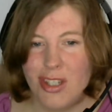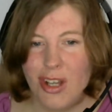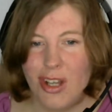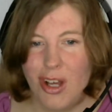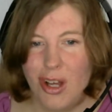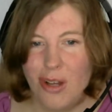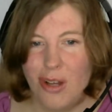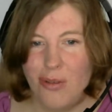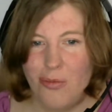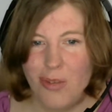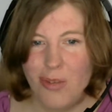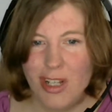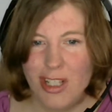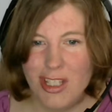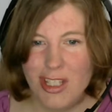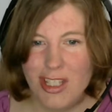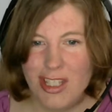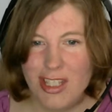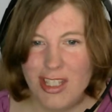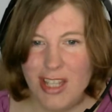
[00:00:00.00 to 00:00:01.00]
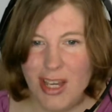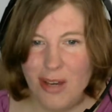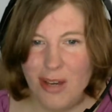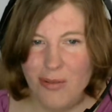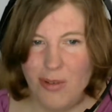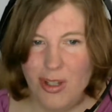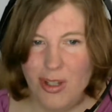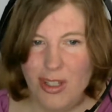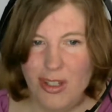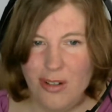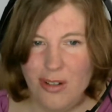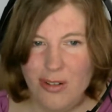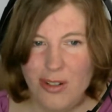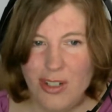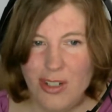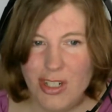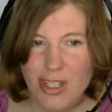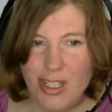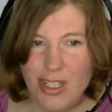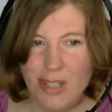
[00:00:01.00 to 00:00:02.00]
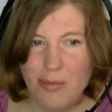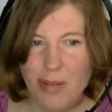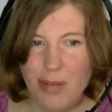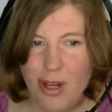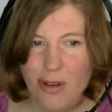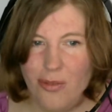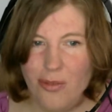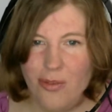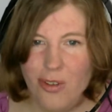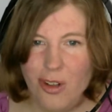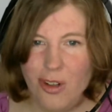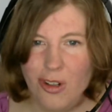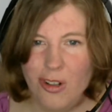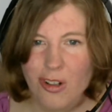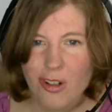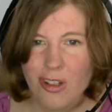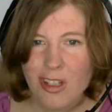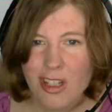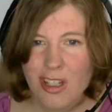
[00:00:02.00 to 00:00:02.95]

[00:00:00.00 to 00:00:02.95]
on Wednesday when they were just about full.